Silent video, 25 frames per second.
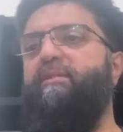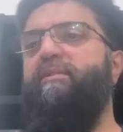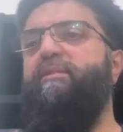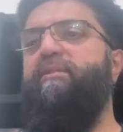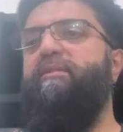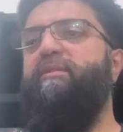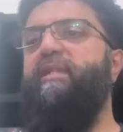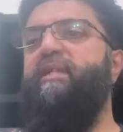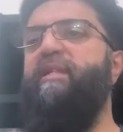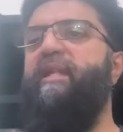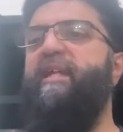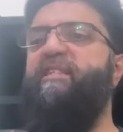
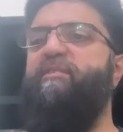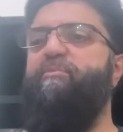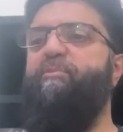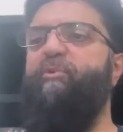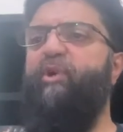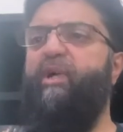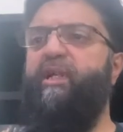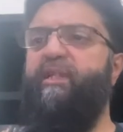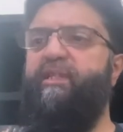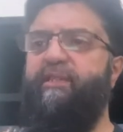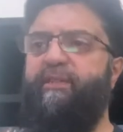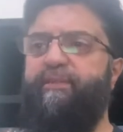The next
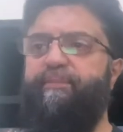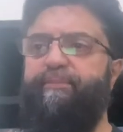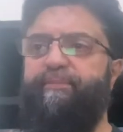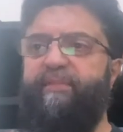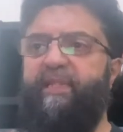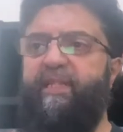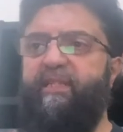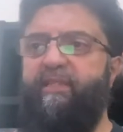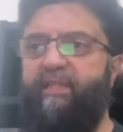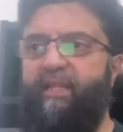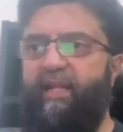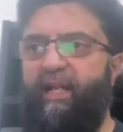word
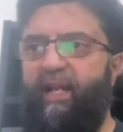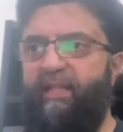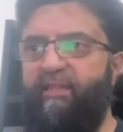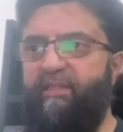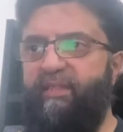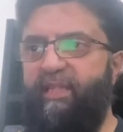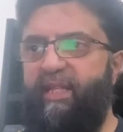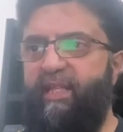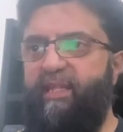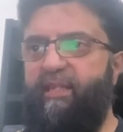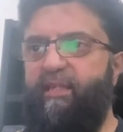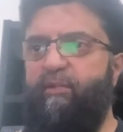in the
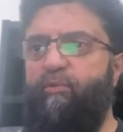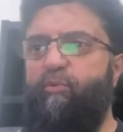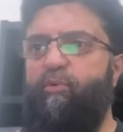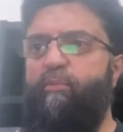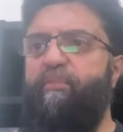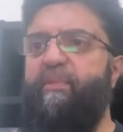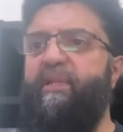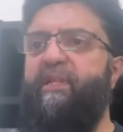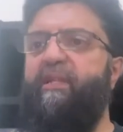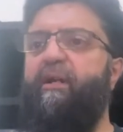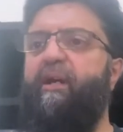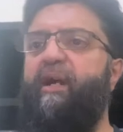hadith,
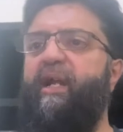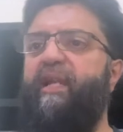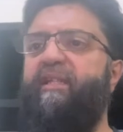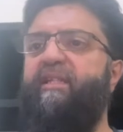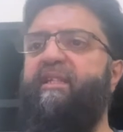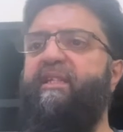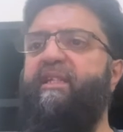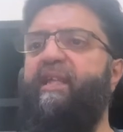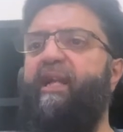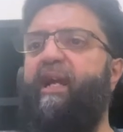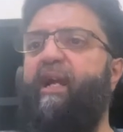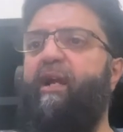min
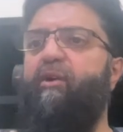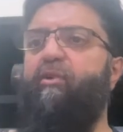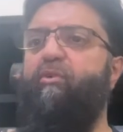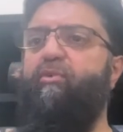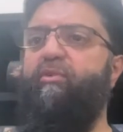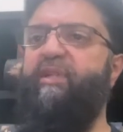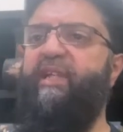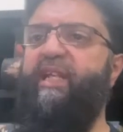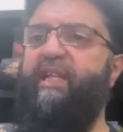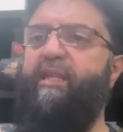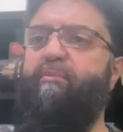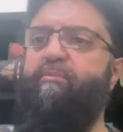ghayri
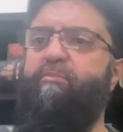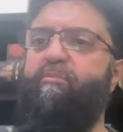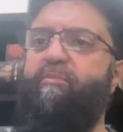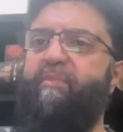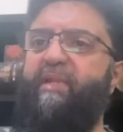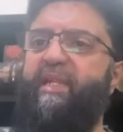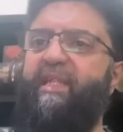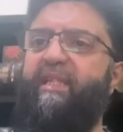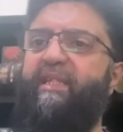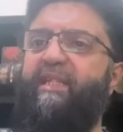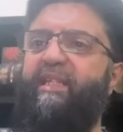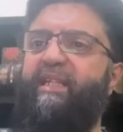hawlin
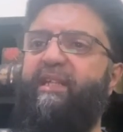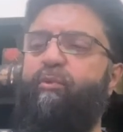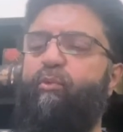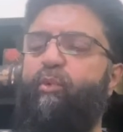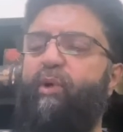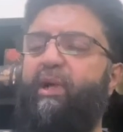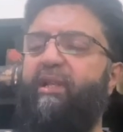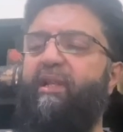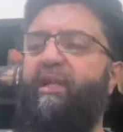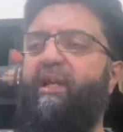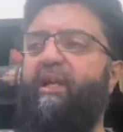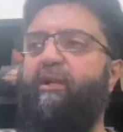minni
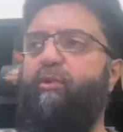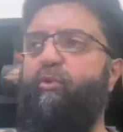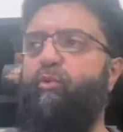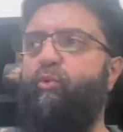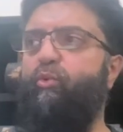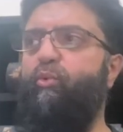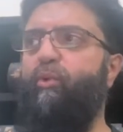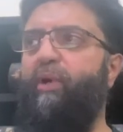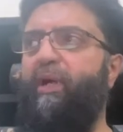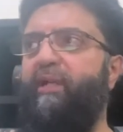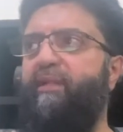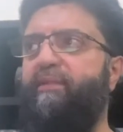wala
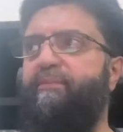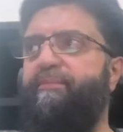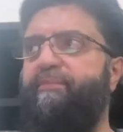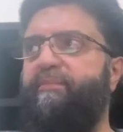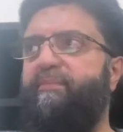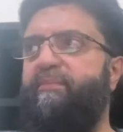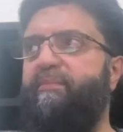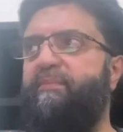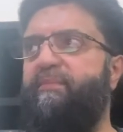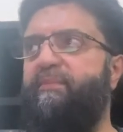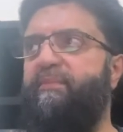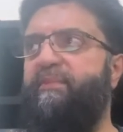quwwa,
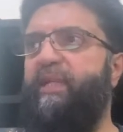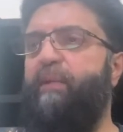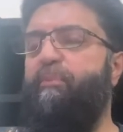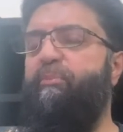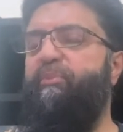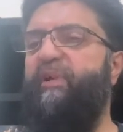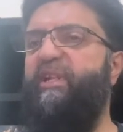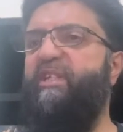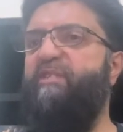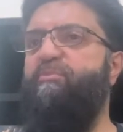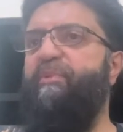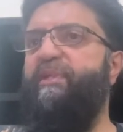that
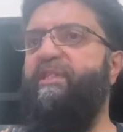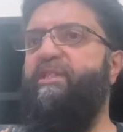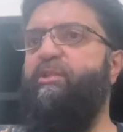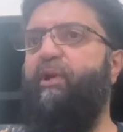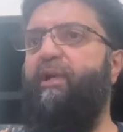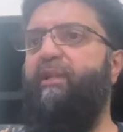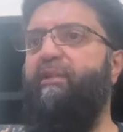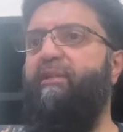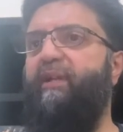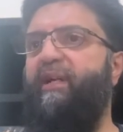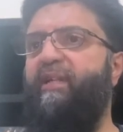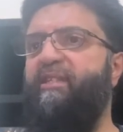praise be to
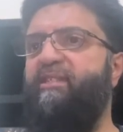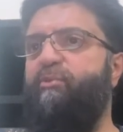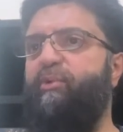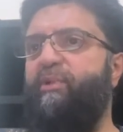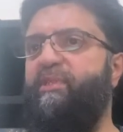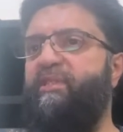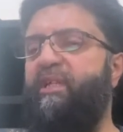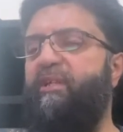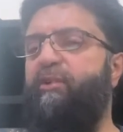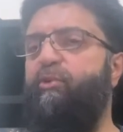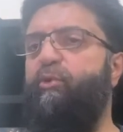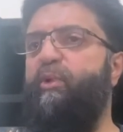Allah azza wa
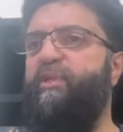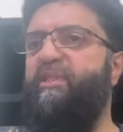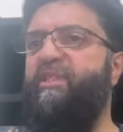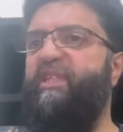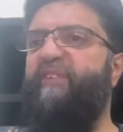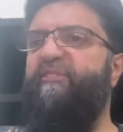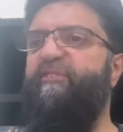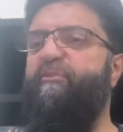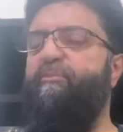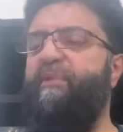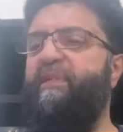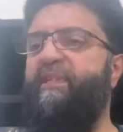jal who has
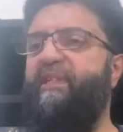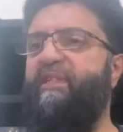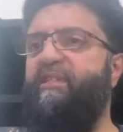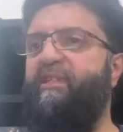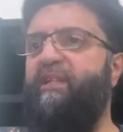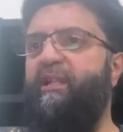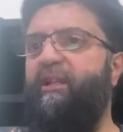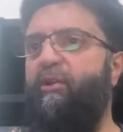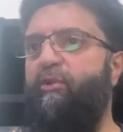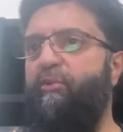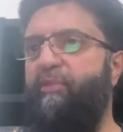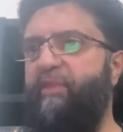given me this
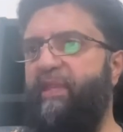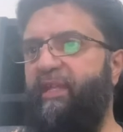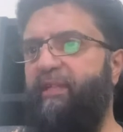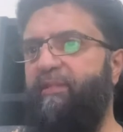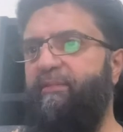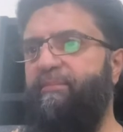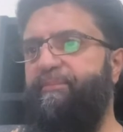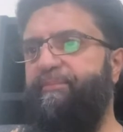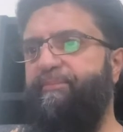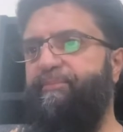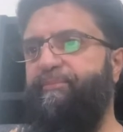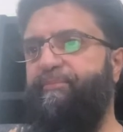clothing,
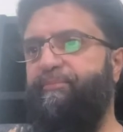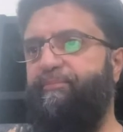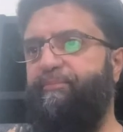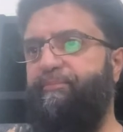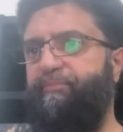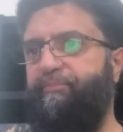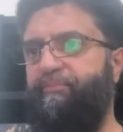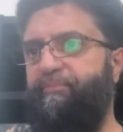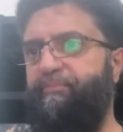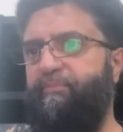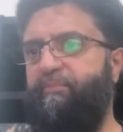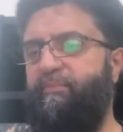
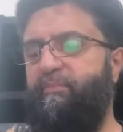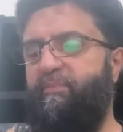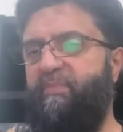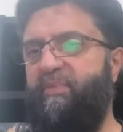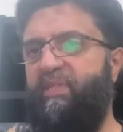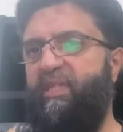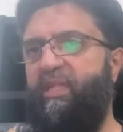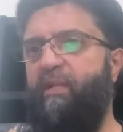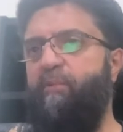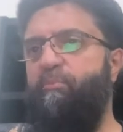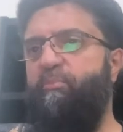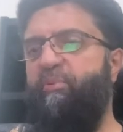
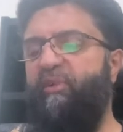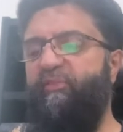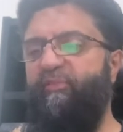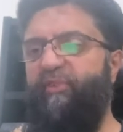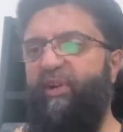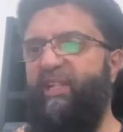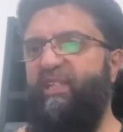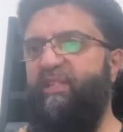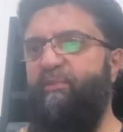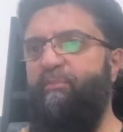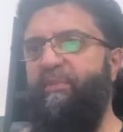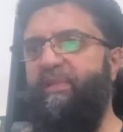
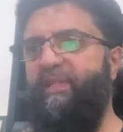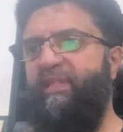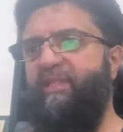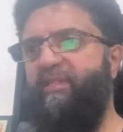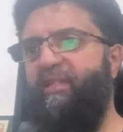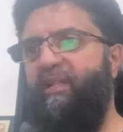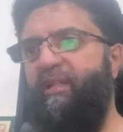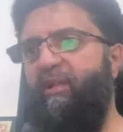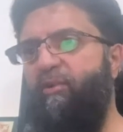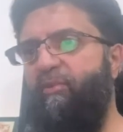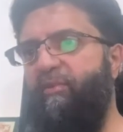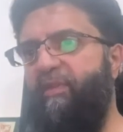provided me this
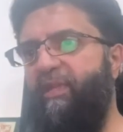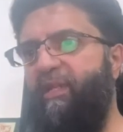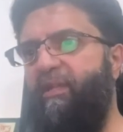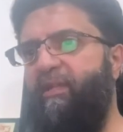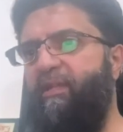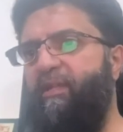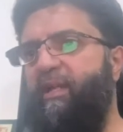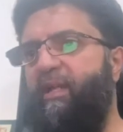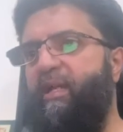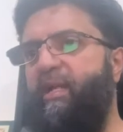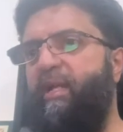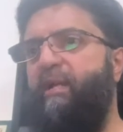clothing,
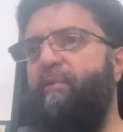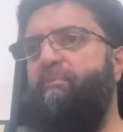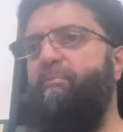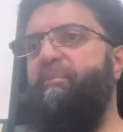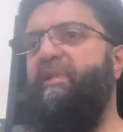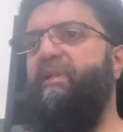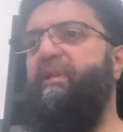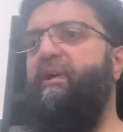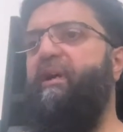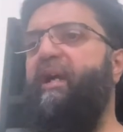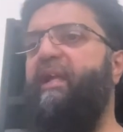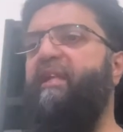
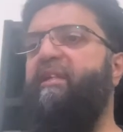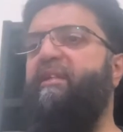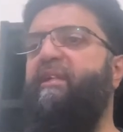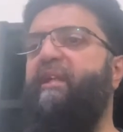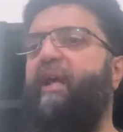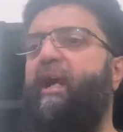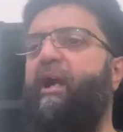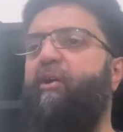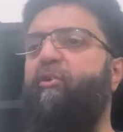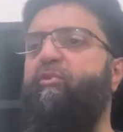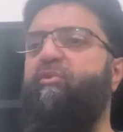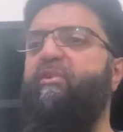min ghayri
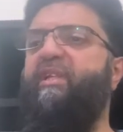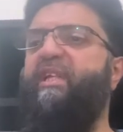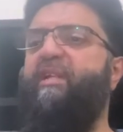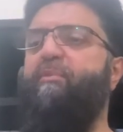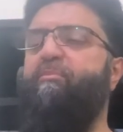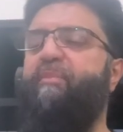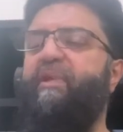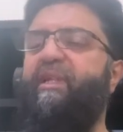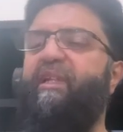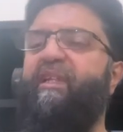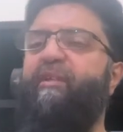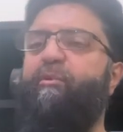
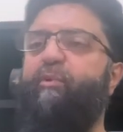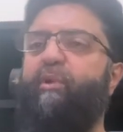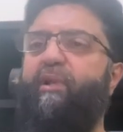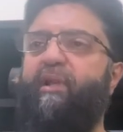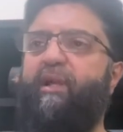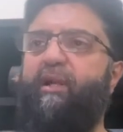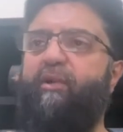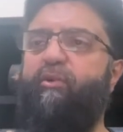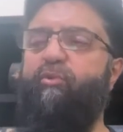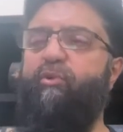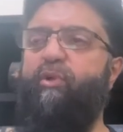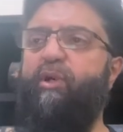hawlin minni
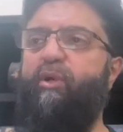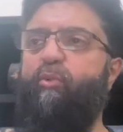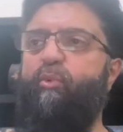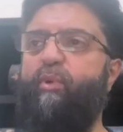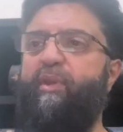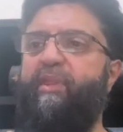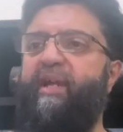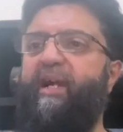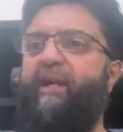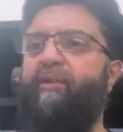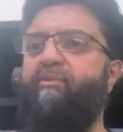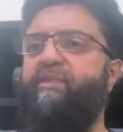wala quwwa,
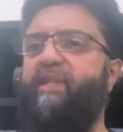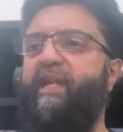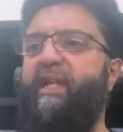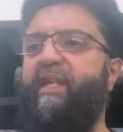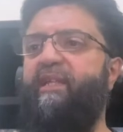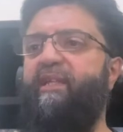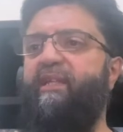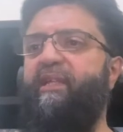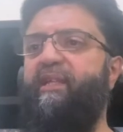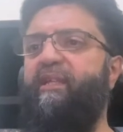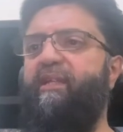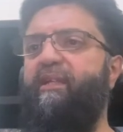without
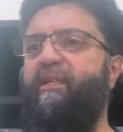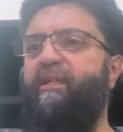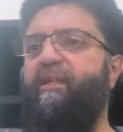any